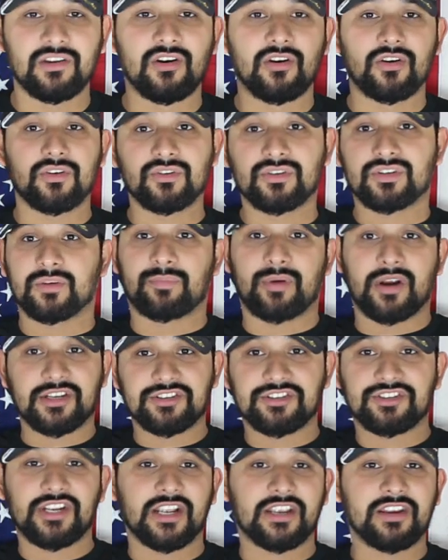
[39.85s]
you should
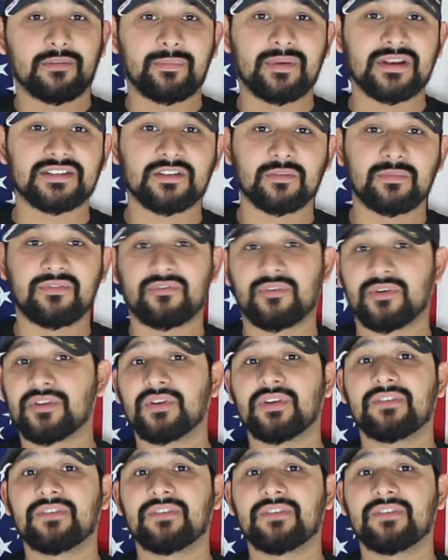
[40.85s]
pressure check your pistol before you